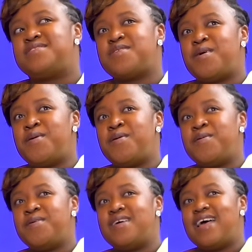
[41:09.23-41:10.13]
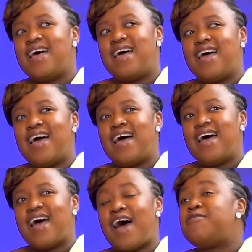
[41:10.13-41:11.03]
So
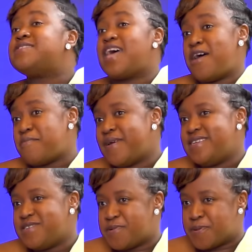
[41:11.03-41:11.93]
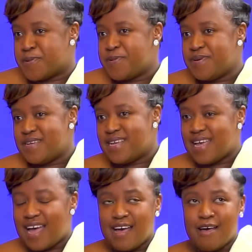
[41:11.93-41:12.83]
I was happy to go.
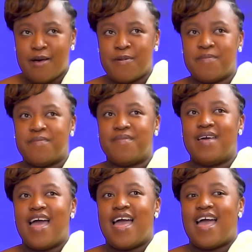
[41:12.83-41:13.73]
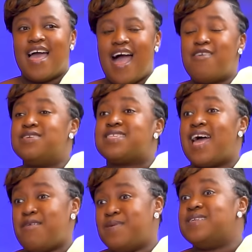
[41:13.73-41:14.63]
I was
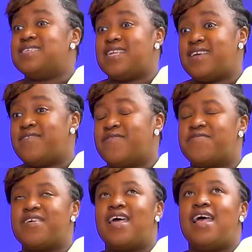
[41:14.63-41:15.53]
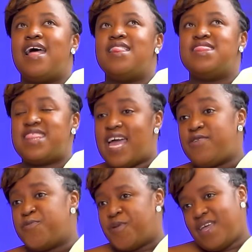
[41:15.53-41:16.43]
happy to leave.
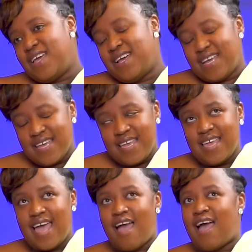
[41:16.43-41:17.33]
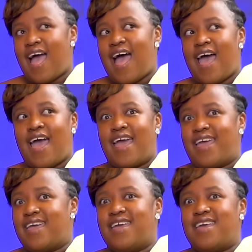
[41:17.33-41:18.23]
That week,
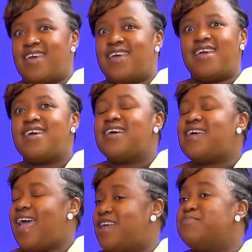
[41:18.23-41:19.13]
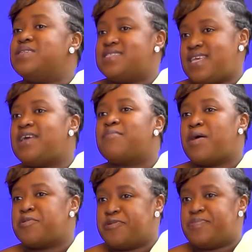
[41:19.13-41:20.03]
I had been saying
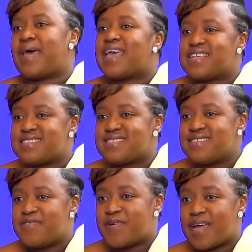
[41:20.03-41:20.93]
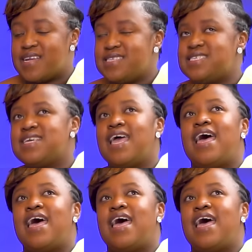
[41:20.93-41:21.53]
my goodbyes, right?